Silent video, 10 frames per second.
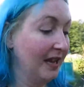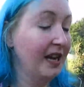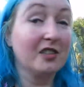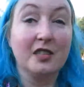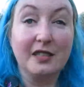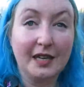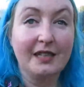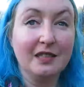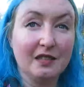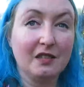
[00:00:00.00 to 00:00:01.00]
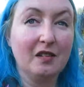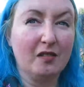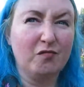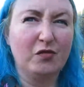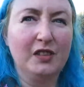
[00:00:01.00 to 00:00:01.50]
they actually taste like
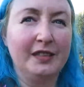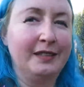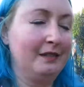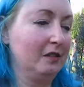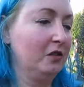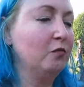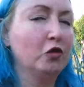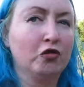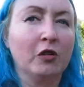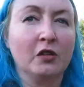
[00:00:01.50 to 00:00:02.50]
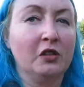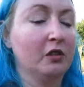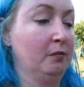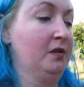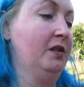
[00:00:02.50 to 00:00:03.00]
really strong
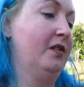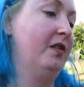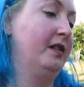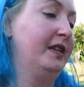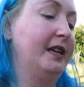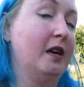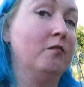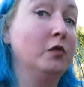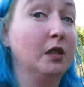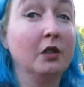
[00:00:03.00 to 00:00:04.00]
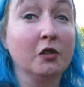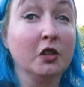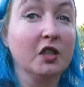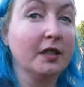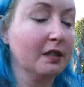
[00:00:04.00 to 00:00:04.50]
cucumber, and they're really
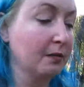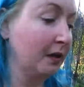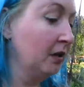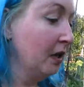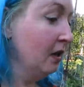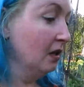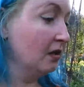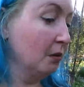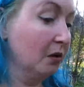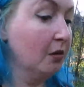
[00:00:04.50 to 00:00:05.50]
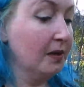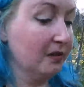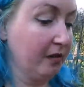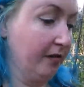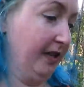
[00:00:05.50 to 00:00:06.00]
crunchy as well. So we always
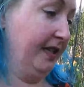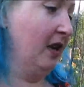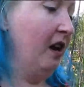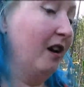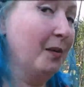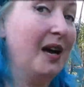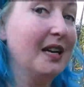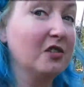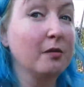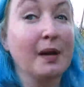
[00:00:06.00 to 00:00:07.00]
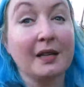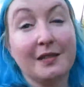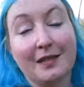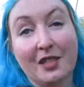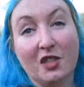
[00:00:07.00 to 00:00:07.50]
grow these. I put extra plants
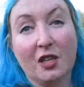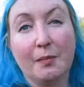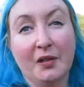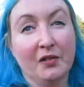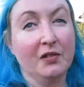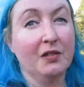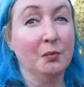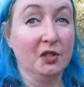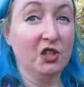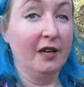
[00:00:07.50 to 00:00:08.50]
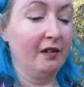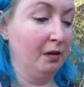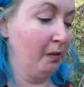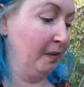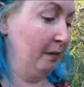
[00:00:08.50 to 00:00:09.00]
in this year because we're sharing them
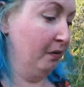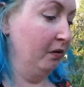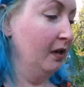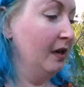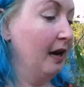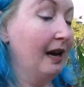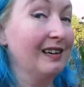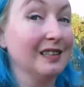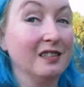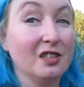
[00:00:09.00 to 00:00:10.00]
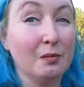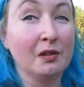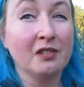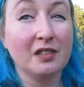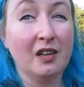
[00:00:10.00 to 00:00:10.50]
with people, and to be
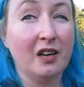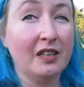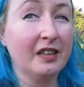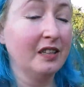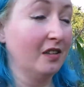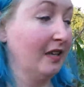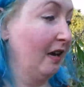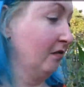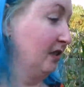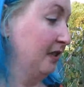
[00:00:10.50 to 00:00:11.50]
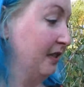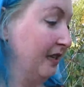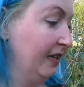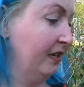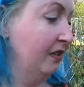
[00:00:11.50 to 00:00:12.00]
honest, I think I counted in
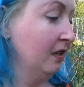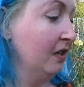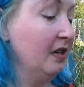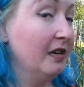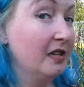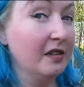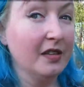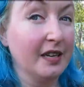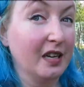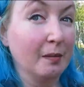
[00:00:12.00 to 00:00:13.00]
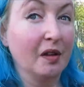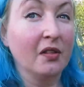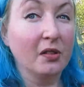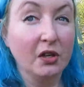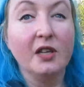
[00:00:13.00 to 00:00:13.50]
here the other day about
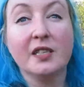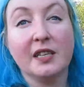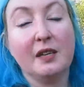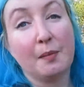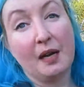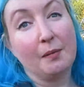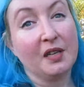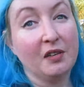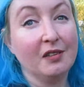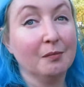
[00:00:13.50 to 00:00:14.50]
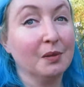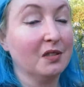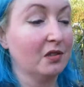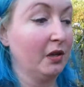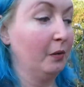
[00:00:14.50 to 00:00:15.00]
30 baby cucumbers,
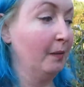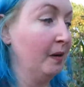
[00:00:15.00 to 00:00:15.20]
so